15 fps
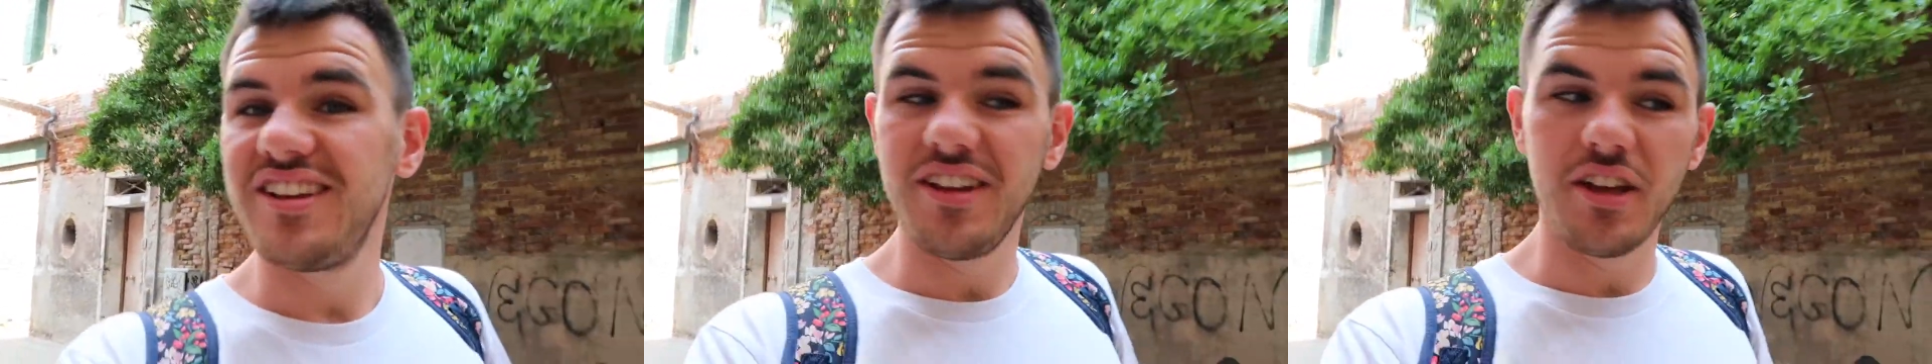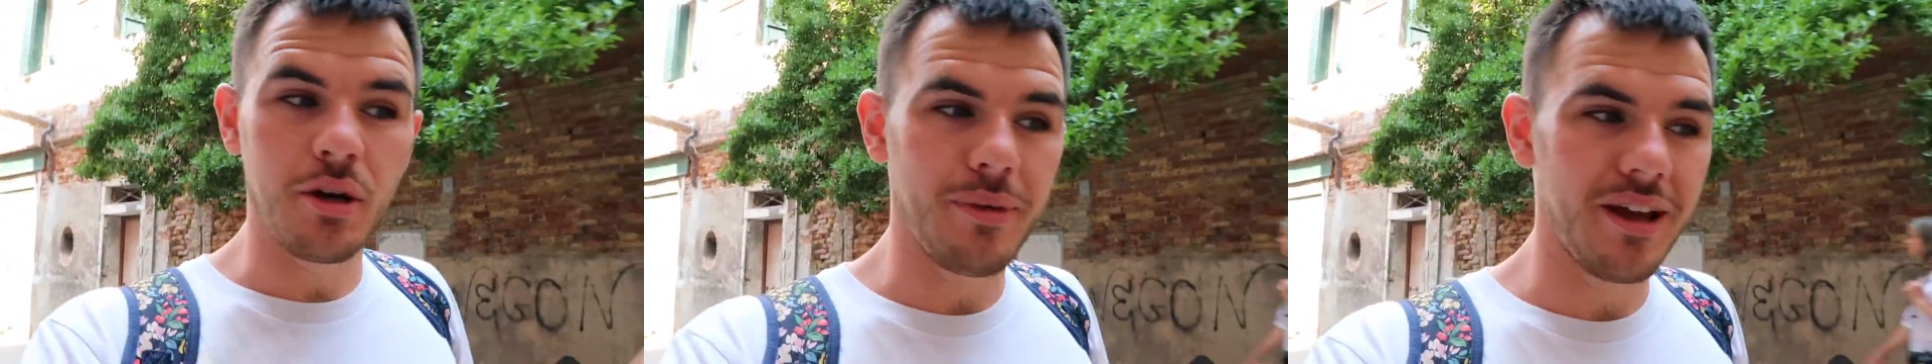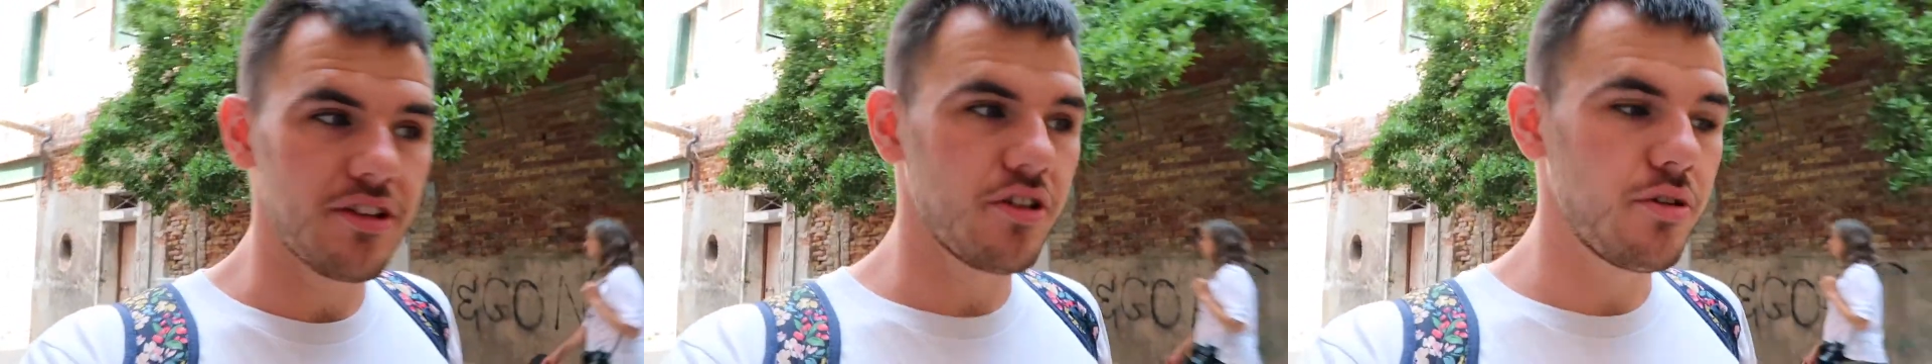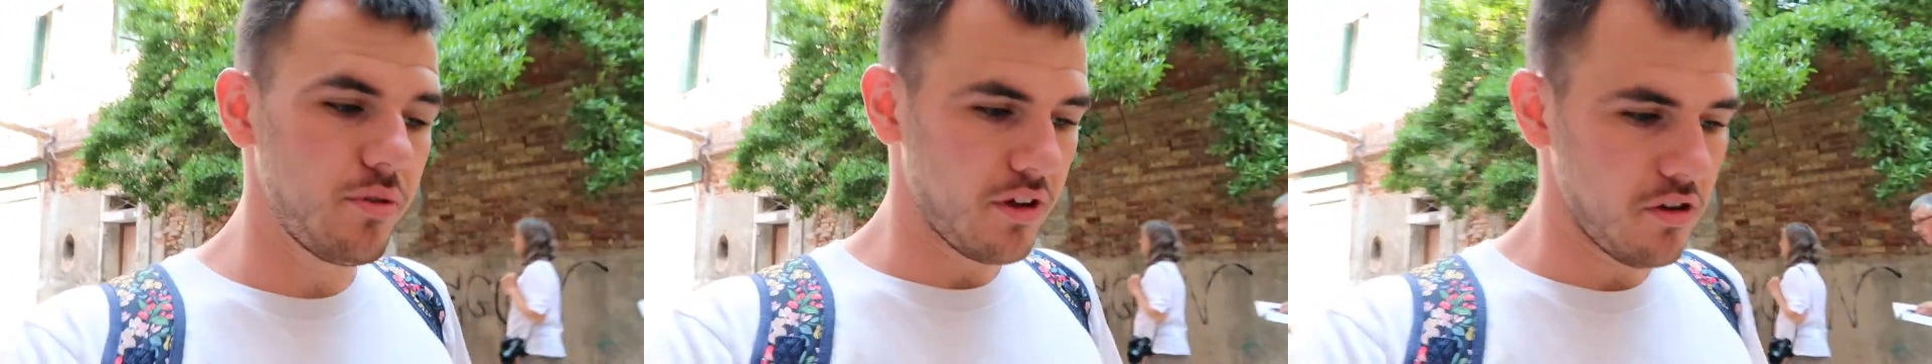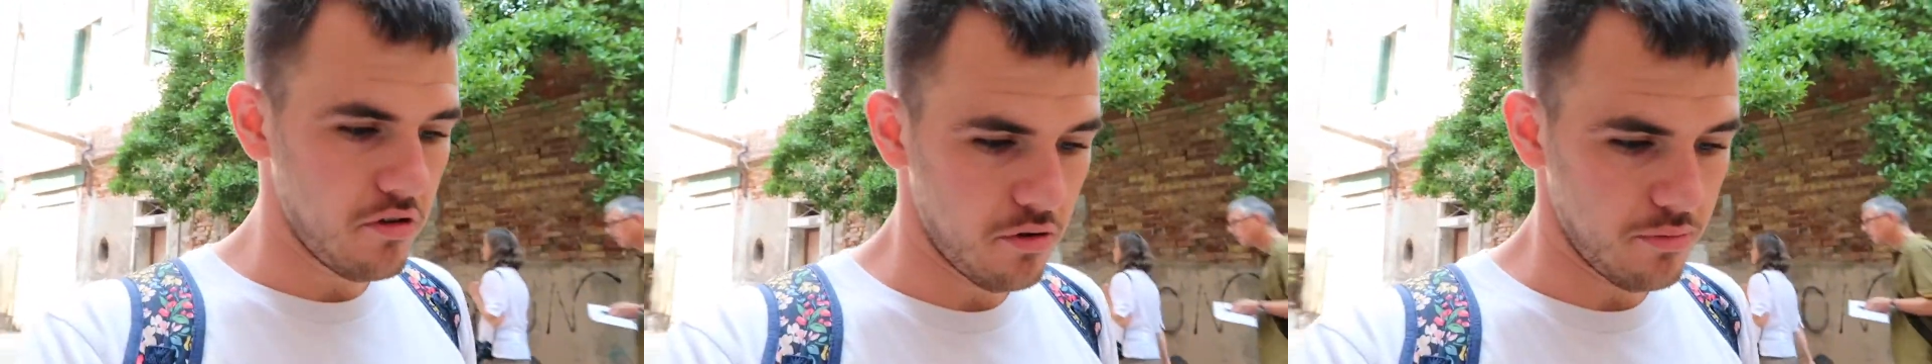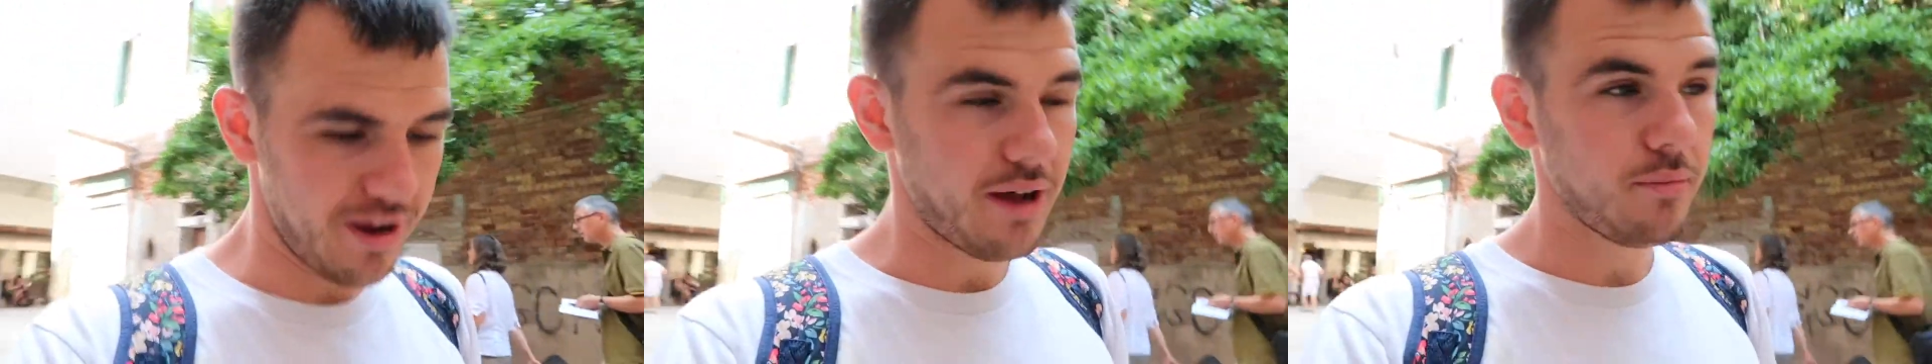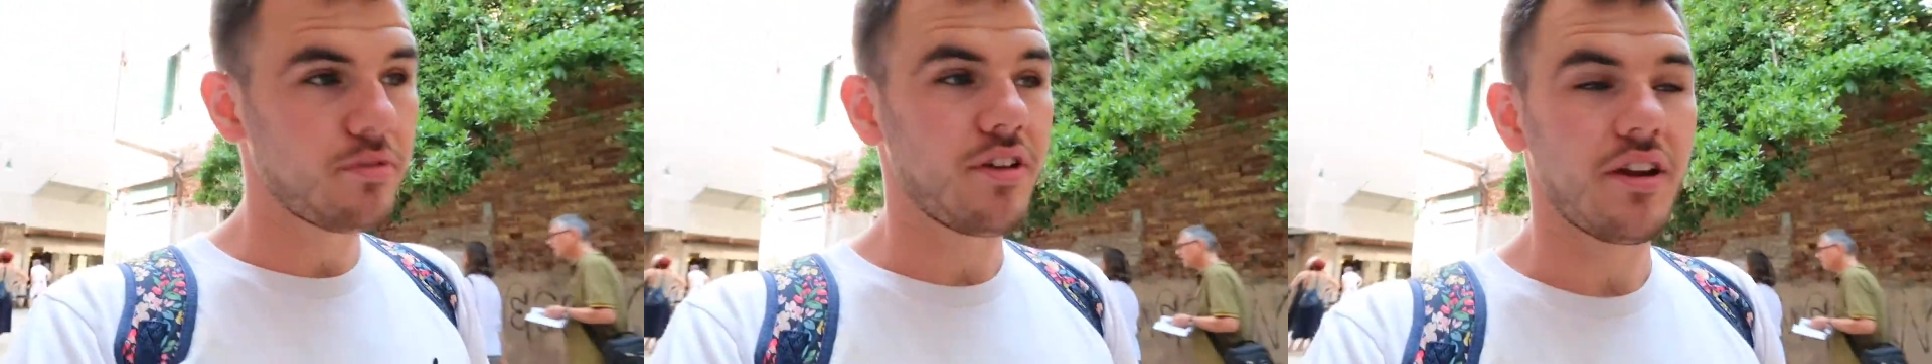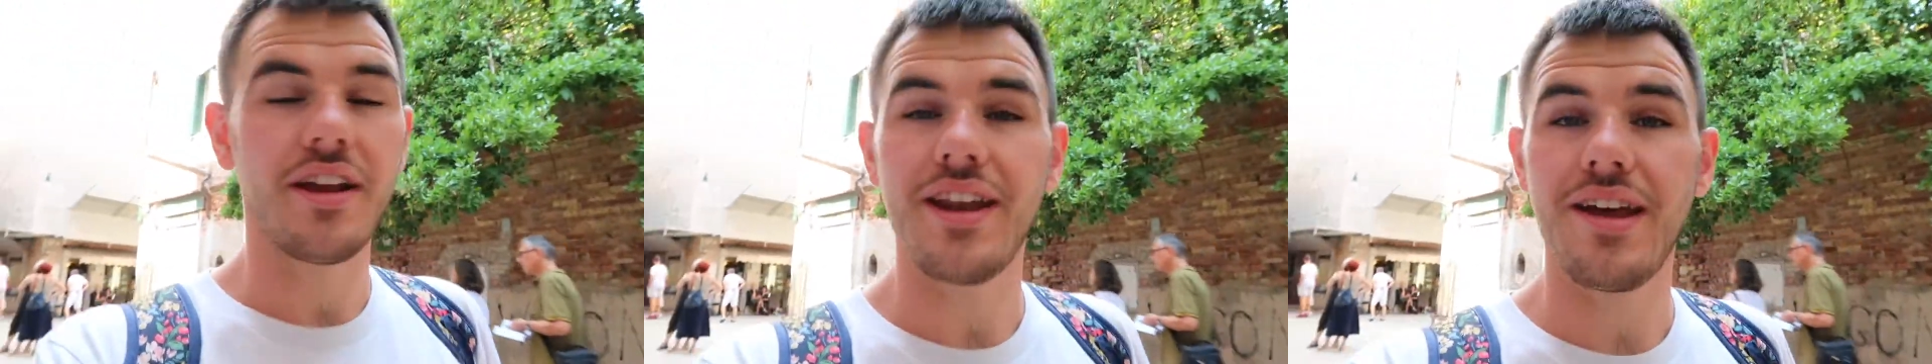you got to make do with Google Maps,
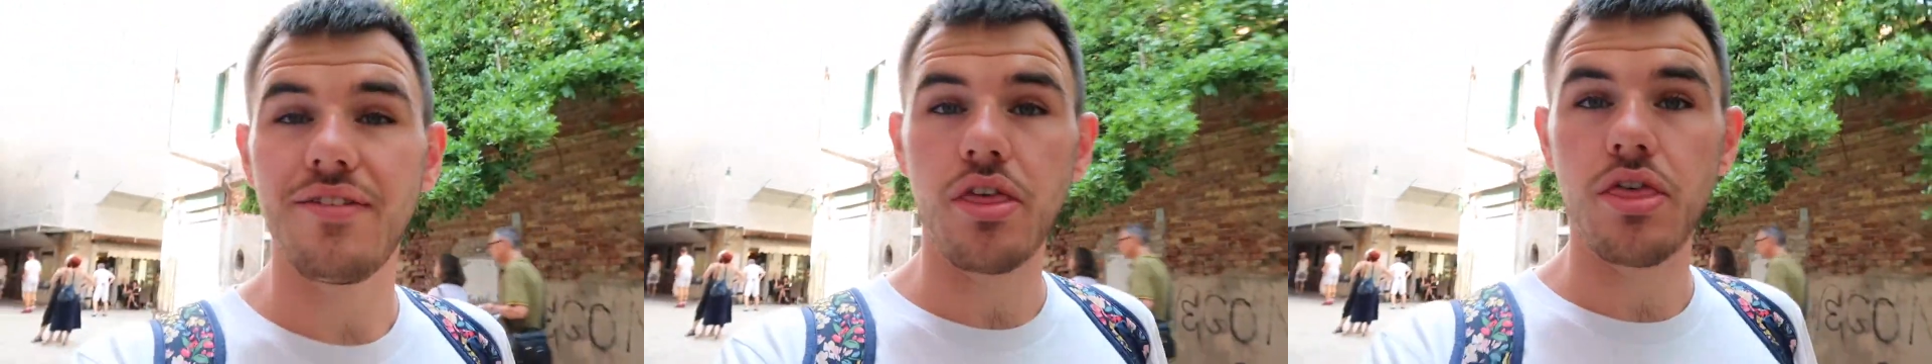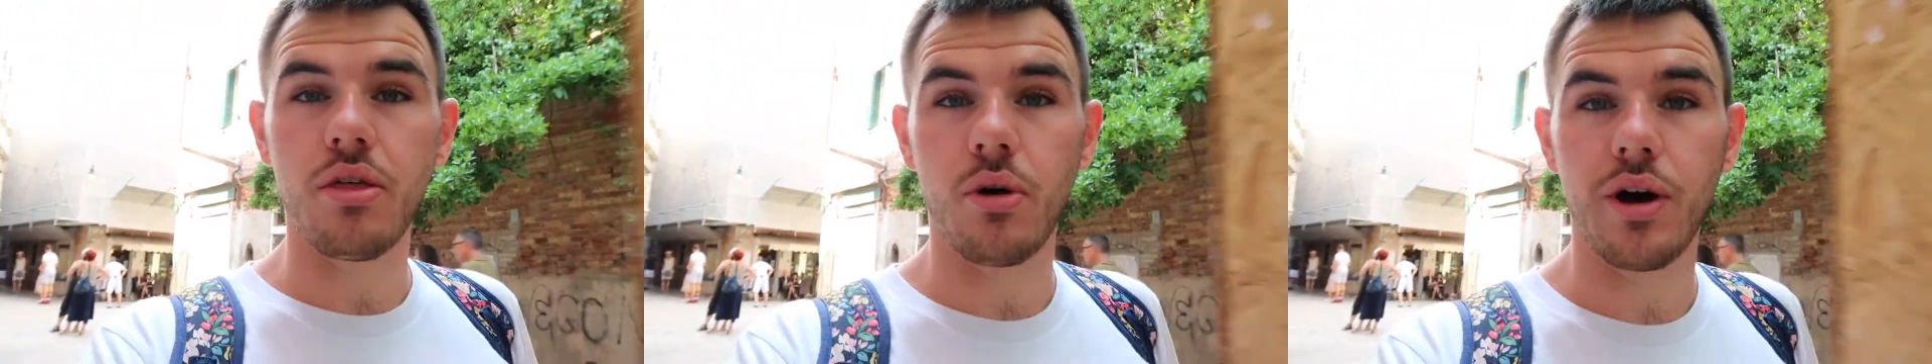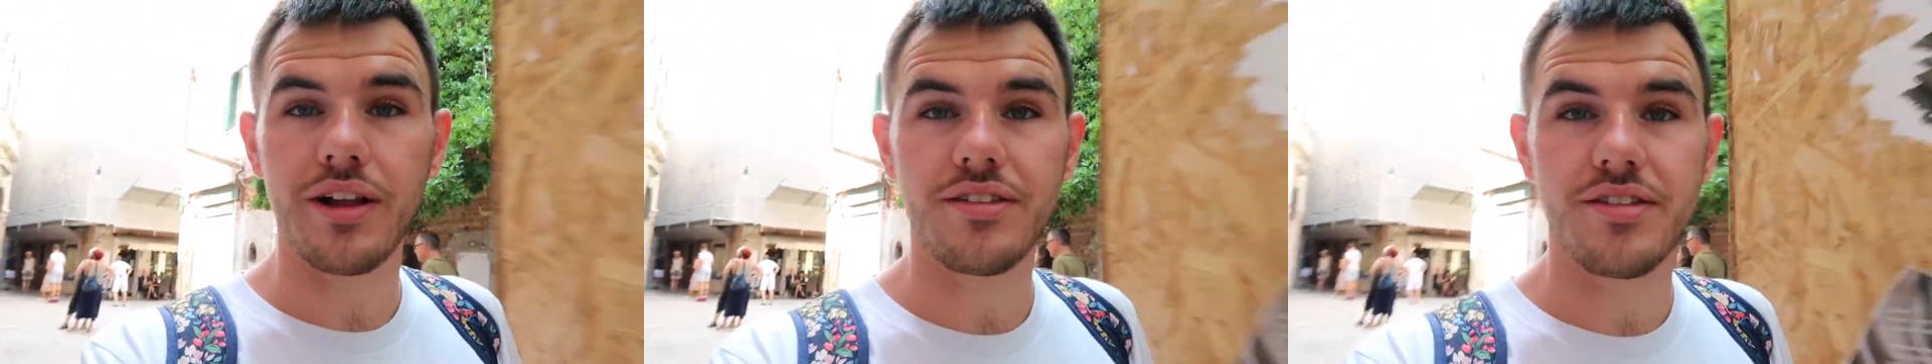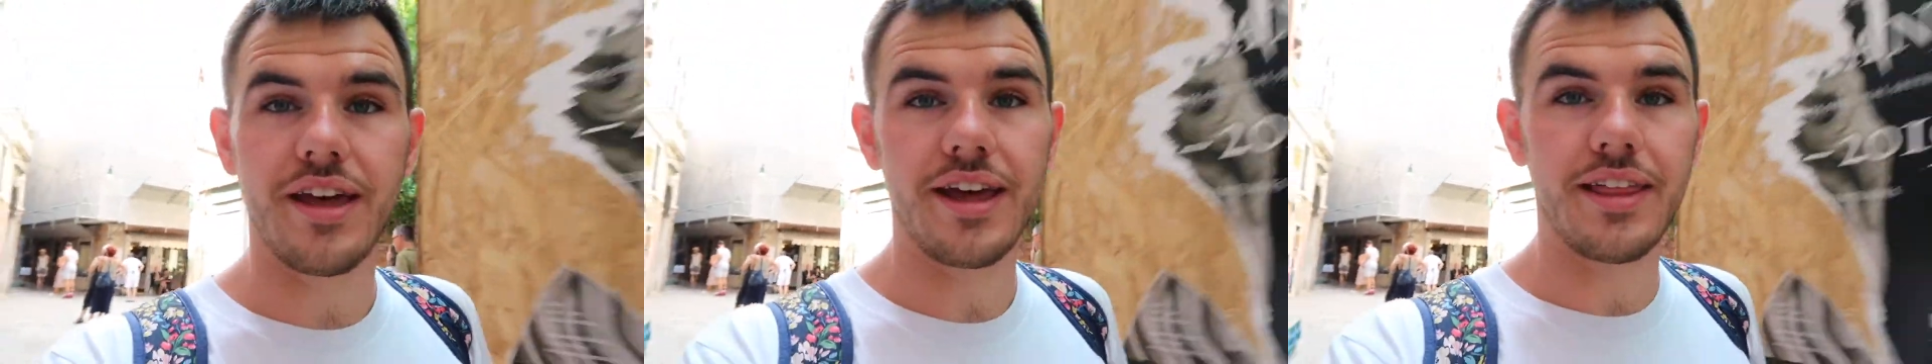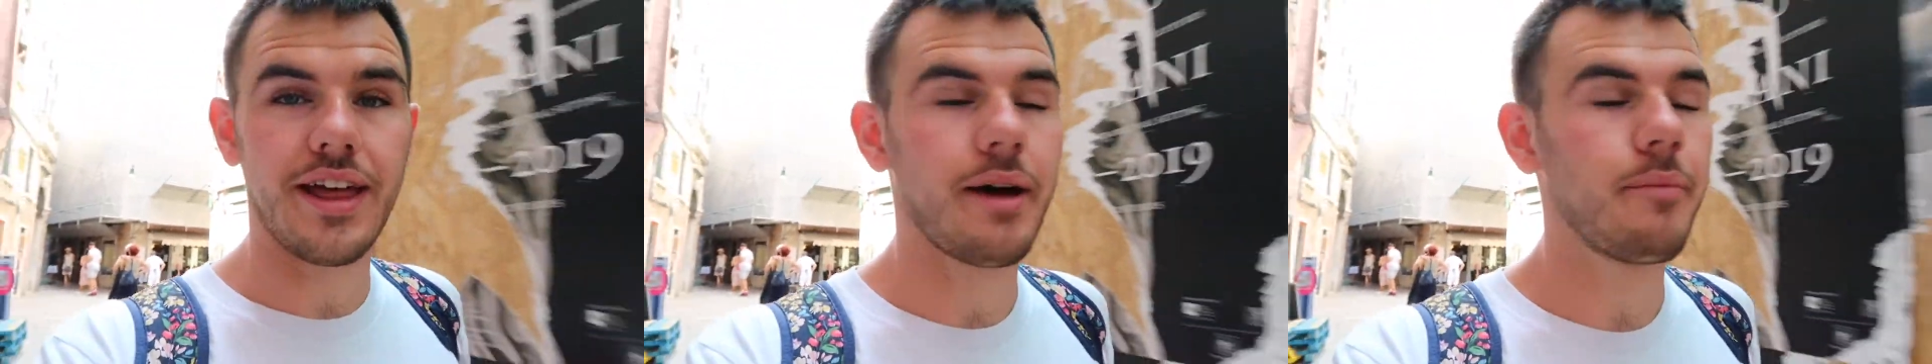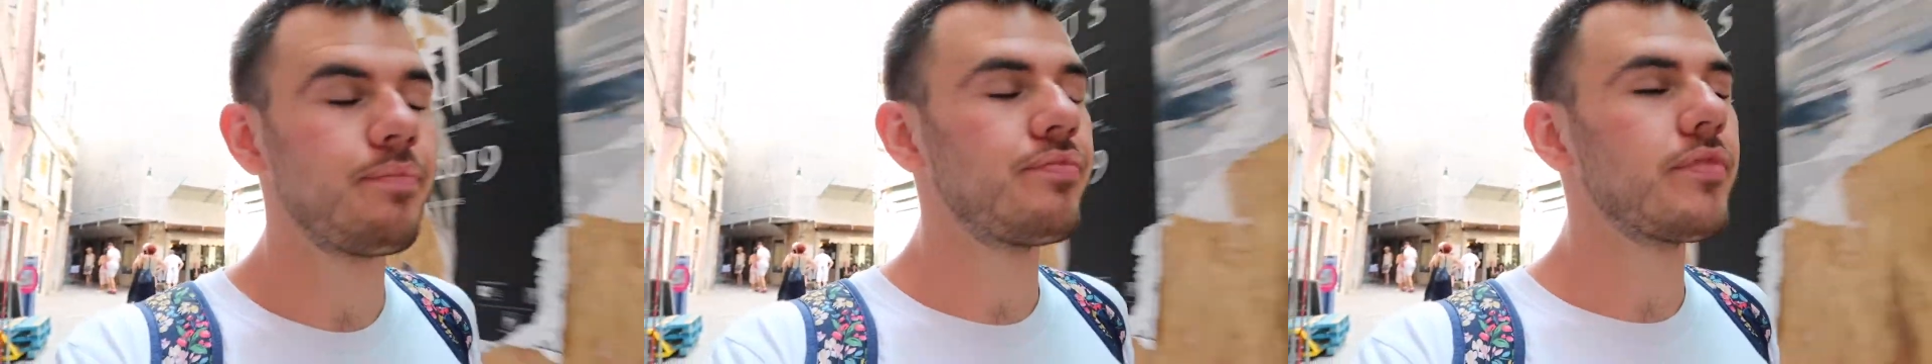and I never thought I'd say that.